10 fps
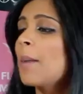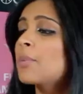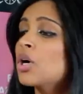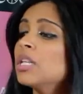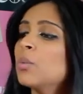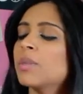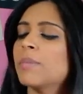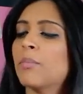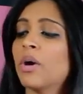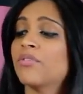I'm currently with
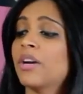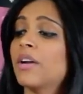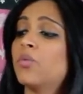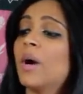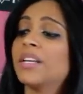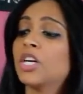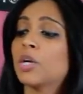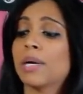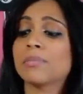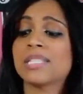my boyfriend of 1
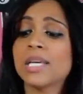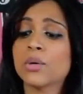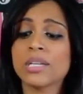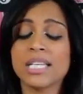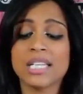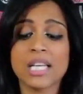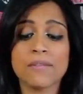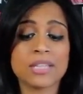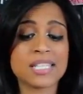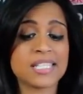year, but I'm secretly in
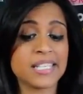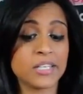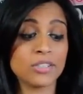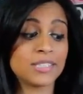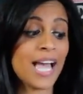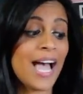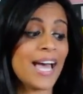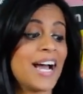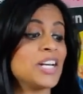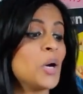love with a single
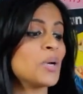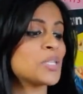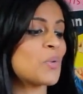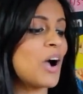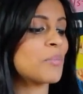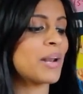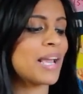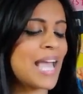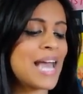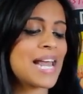dad. I know it's wrong, but
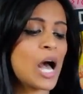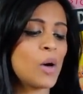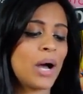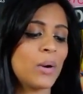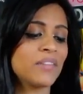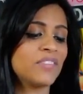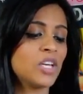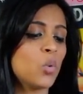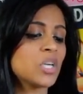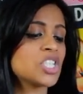I can't help how I
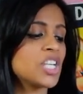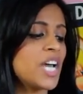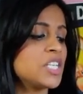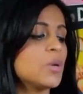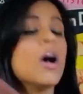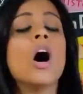feel. What should I do?